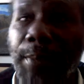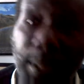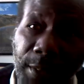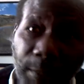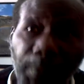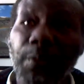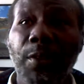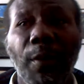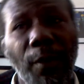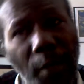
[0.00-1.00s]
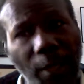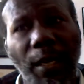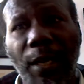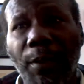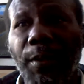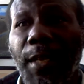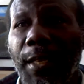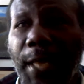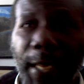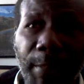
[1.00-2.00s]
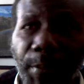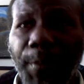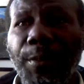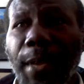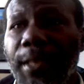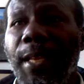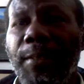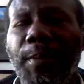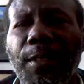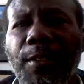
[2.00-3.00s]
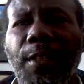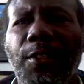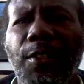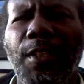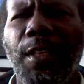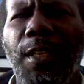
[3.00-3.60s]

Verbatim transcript: But suppose now I were that guy and people would recognize me as such